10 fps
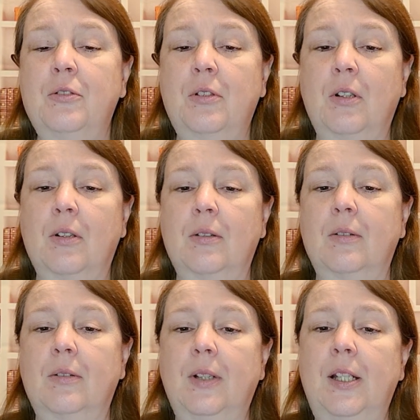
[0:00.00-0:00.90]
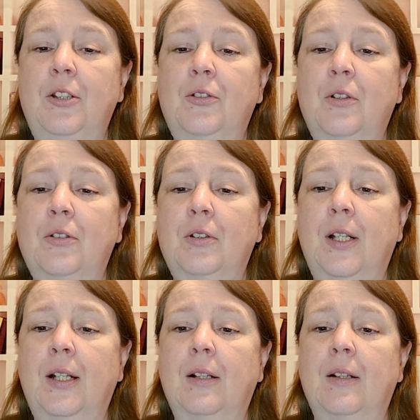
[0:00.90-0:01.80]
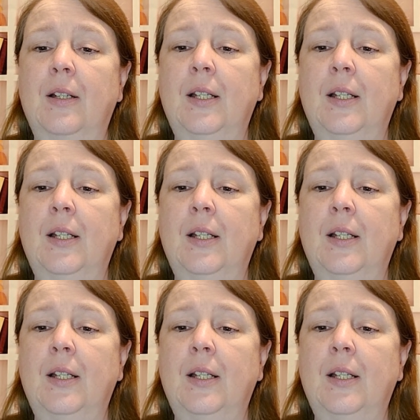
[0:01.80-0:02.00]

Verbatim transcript: skirt. He stroked her hair.